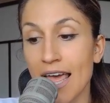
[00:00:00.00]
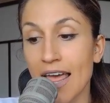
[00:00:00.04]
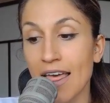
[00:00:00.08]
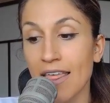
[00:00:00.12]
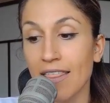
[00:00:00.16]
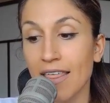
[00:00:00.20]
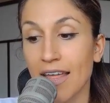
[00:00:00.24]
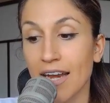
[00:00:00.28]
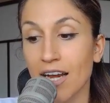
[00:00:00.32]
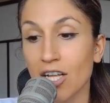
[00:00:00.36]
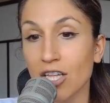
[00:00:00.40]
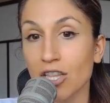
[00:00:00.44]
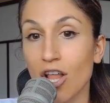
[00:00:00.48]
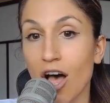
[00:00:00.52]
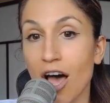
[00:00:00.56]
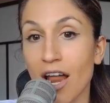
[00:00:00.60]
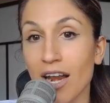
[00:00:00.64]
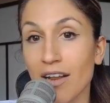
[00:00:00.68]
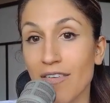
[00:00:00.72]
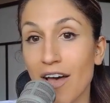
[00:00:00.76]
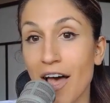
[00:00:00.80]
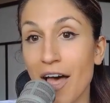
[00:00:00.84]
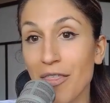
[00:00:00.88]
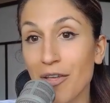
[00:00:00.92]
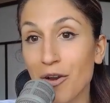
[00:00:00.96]
then a lot
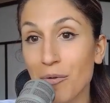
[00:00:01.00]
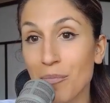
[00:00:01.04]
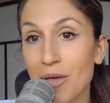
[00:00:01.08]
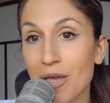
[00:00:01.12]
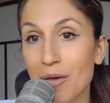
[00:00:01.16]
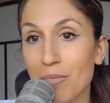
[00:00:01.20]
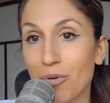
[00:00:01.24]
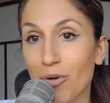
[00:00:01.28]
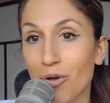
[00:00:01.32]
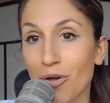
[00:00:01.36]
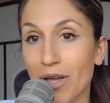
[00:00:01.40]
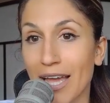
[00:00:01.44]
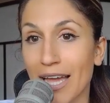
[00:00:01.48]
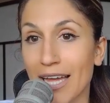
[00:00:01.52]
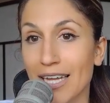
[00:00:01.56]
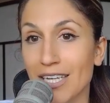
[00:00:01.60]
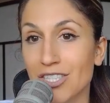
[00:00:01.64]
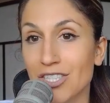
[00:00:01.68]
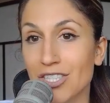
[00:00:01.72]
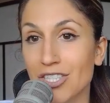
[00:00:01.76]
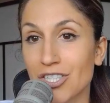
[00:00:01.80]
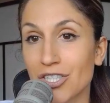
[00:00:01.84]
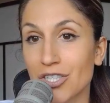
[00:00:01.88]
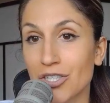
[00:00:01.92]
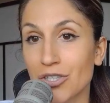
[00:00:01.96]
of other people get
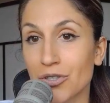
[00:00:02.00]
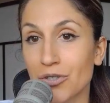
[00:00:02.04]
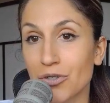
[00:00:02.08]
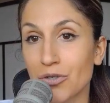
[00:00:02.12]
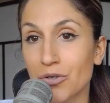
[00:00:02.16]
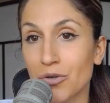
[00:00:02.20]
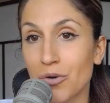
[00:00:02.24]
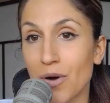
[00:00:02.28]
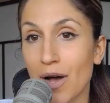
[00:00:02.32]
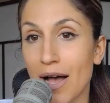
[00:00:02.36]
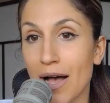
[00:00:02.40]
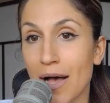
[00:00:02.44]
to,